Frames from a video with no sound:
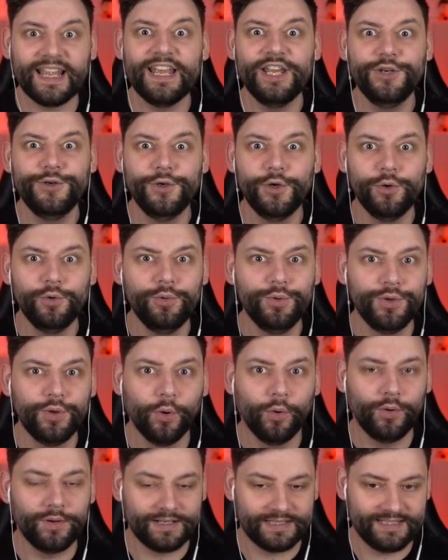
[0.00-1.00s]
in New
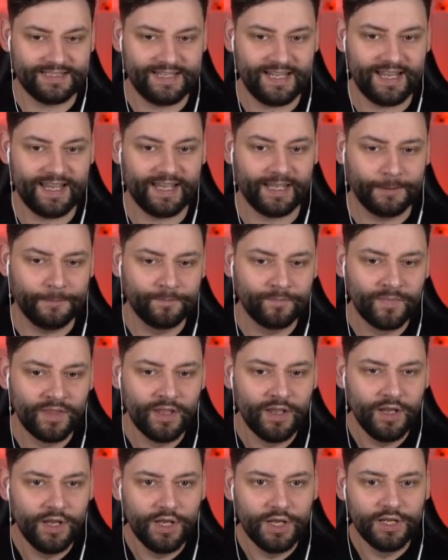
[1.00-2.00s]
York City.
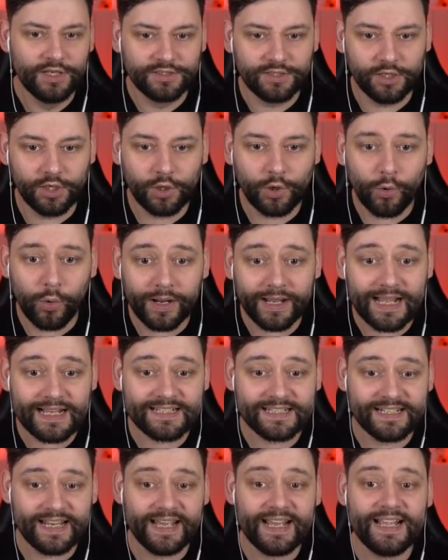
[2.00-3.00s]
So the quickest
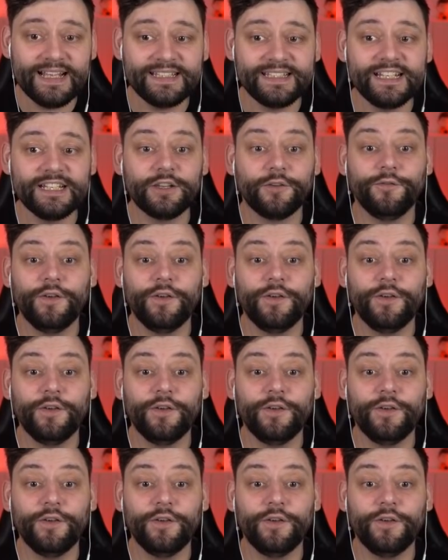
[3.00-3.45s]
and easiest